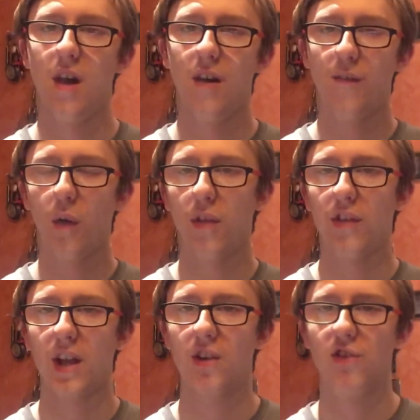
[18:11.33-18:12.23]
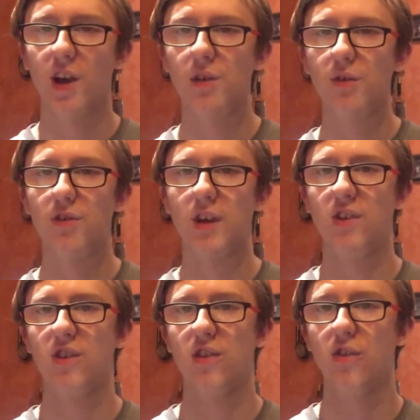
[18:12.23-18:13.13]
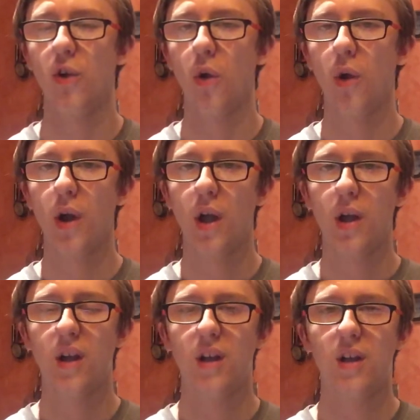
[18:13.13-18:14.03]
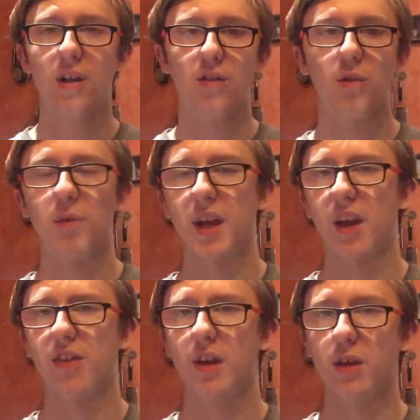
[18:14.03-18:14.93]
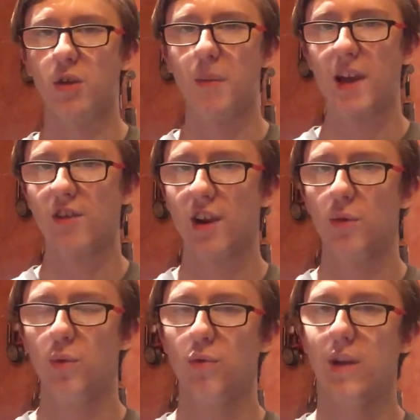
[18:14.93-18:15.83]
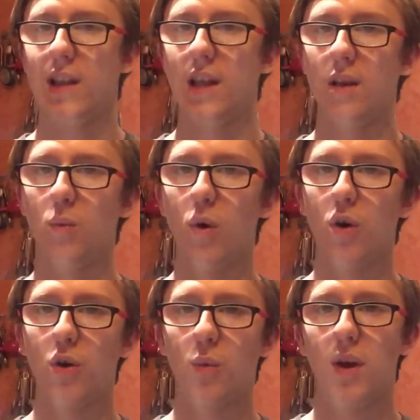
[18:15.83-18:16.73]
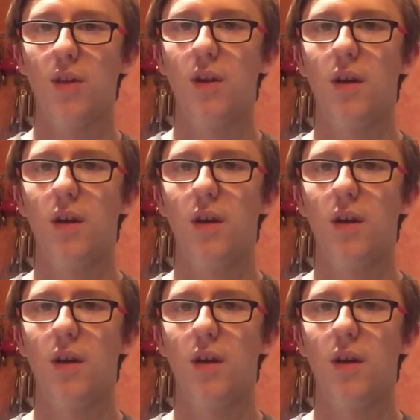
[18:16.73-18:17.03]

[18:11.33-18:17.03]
for the second channel, since it's not something I think the main channel would really work with.